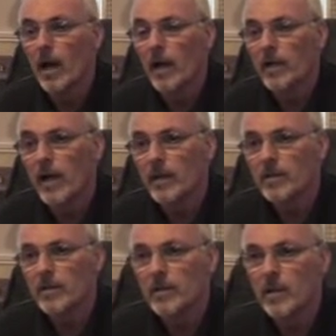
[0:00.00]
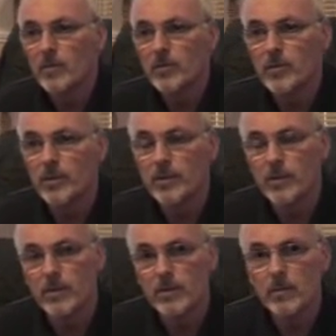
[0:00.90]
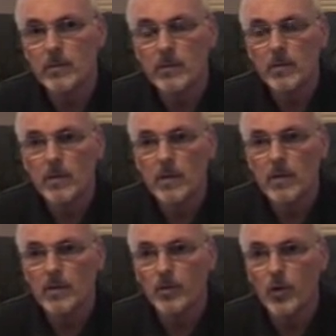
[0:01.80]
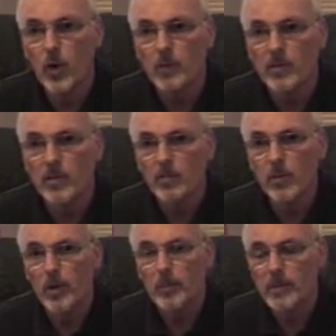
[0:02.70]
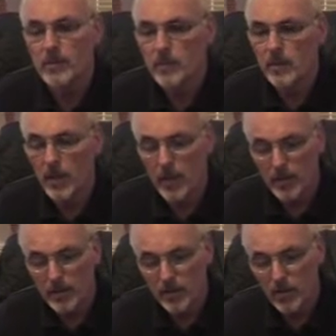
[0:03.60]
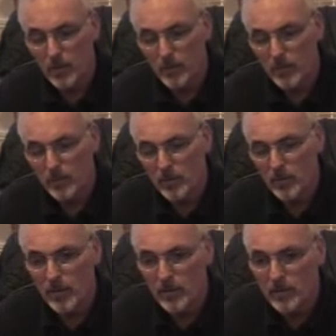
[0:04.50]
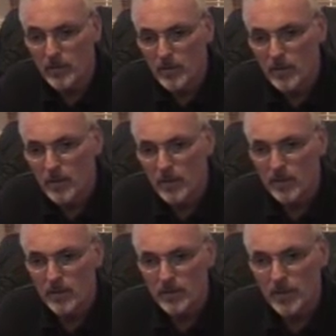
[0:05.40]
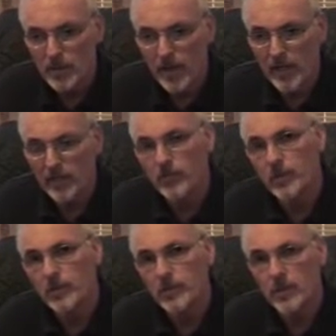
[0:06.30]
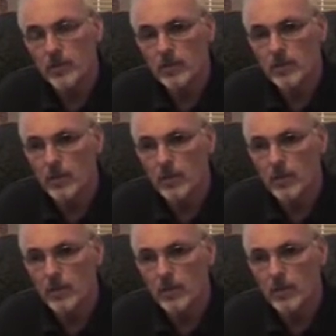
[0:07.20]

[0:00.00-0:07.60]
And that comes through to jobs and employment, and our people can see any future